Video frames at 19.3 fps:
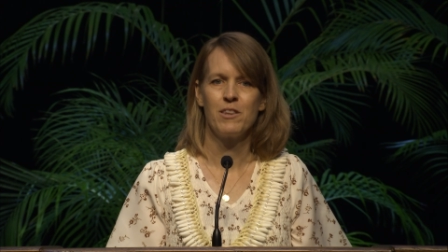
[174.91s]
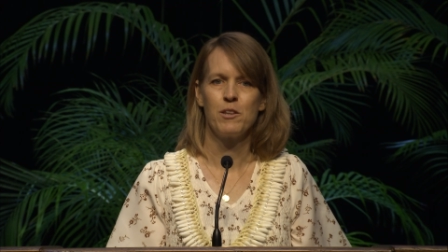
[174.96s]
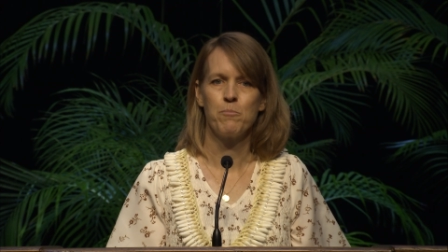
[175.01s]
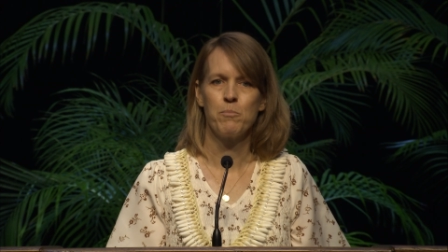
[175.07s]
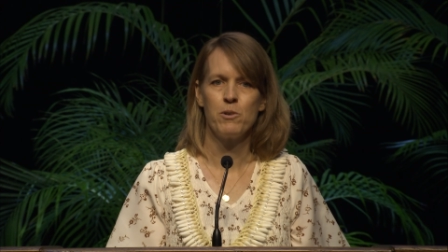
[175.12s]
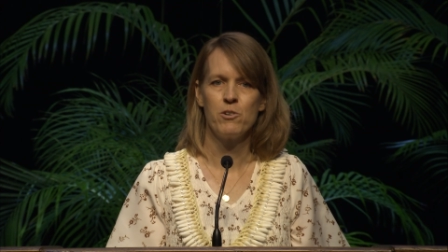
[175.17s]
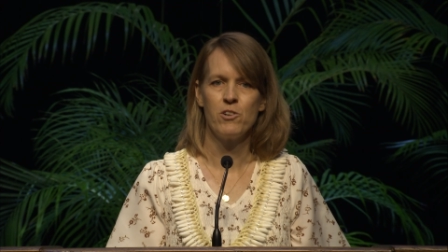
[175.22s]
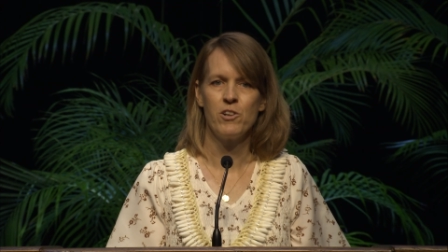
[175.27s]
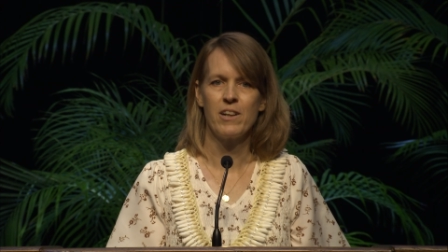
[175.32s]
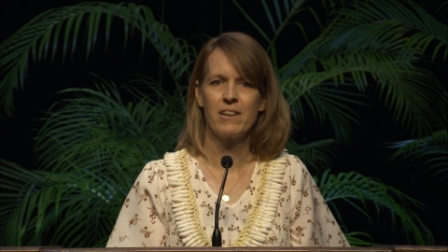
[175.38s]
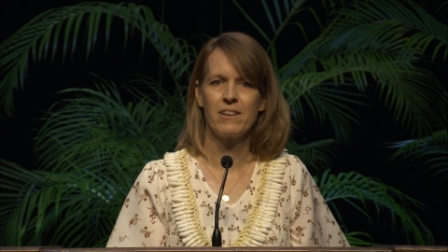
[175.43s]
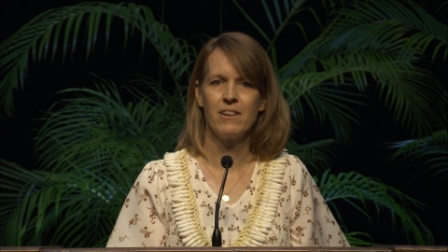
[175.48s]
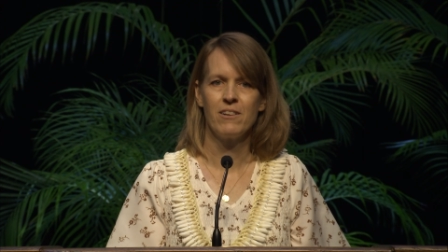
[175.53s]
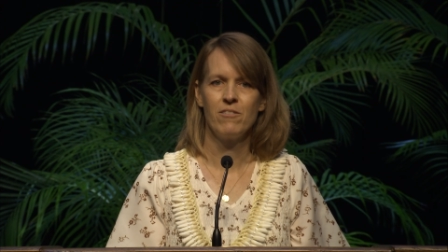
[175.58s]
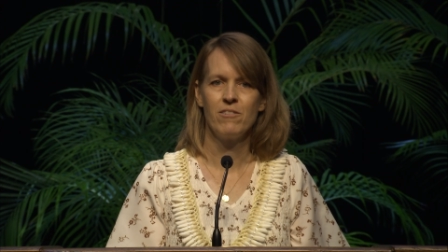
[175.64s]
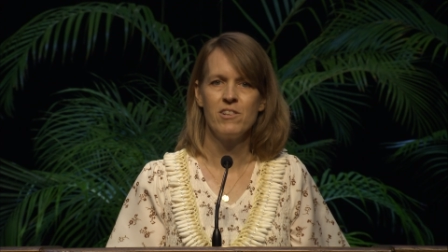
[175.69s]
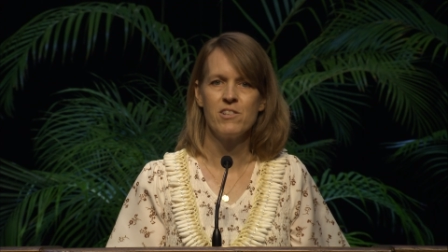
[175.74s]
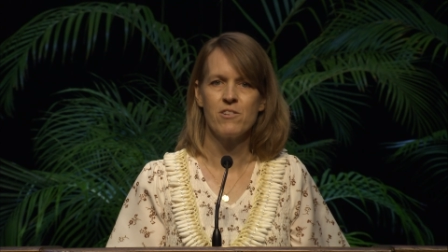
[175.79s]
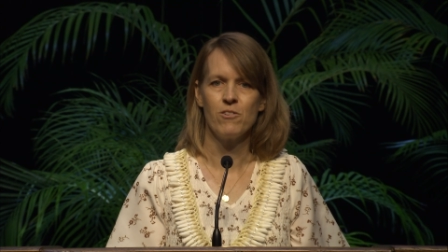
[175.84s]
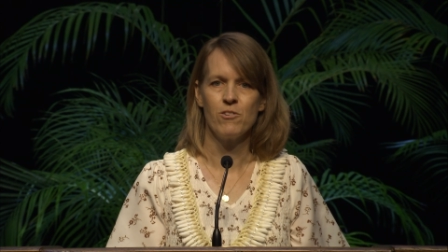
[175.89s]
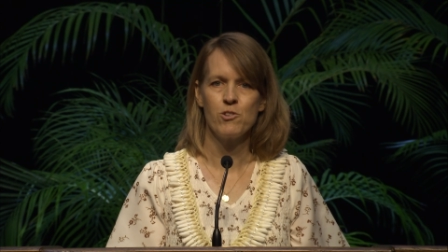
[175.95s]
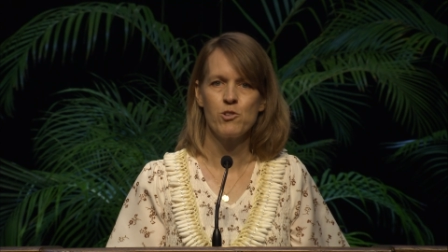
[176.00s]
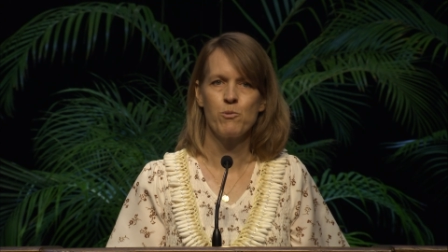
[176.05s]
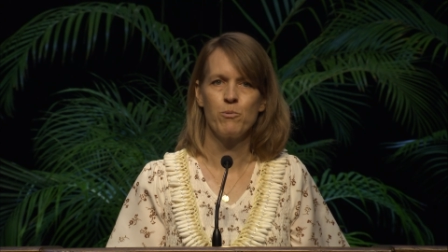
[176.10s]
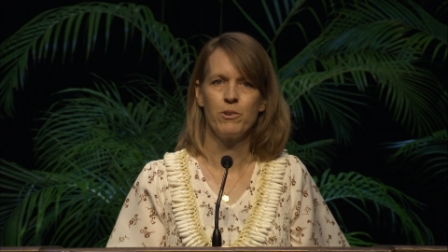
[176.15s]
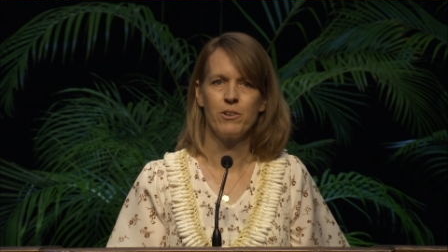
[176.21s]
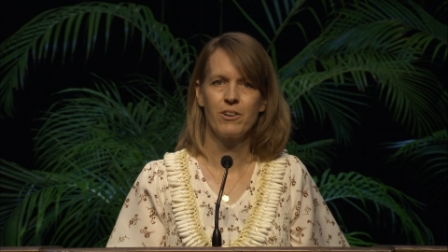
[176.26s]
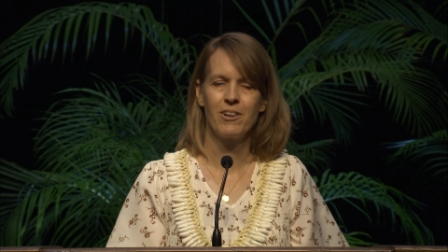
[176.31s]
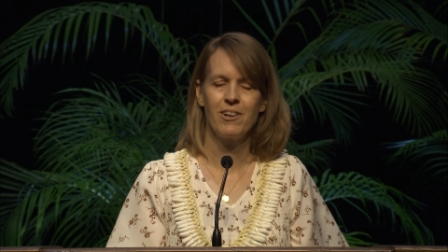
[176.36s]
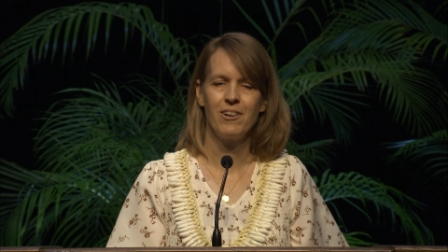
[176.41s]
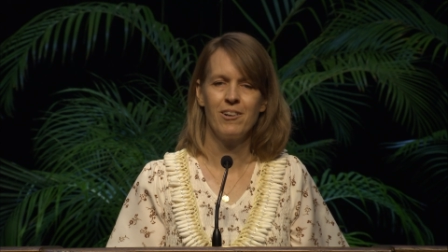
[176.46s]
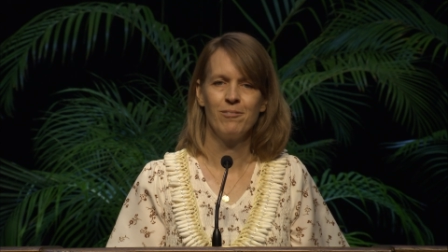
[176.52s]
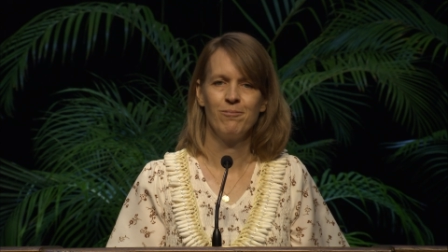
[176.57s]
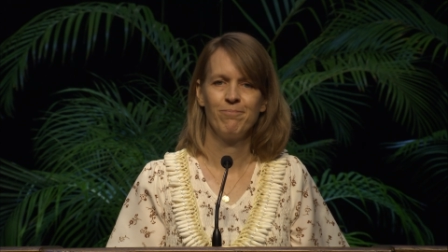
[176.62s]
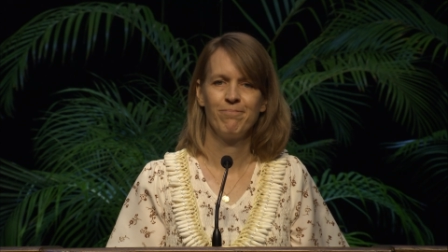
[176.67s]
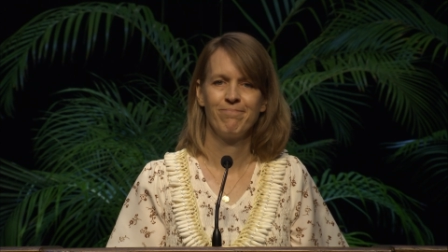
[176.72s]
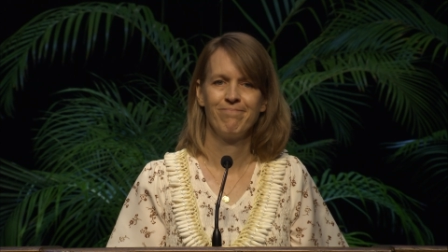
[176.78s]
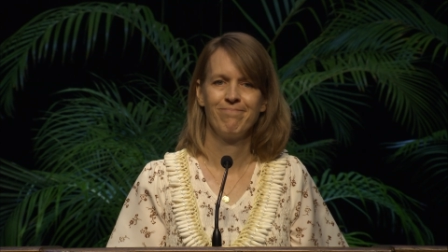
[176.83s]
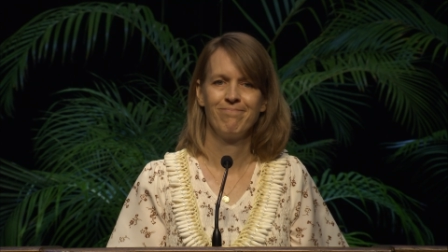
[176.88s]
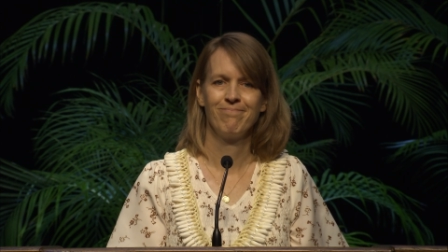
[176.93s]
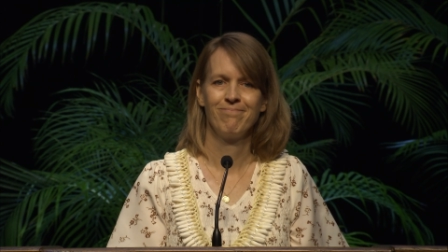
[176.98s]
the predicted results will occur.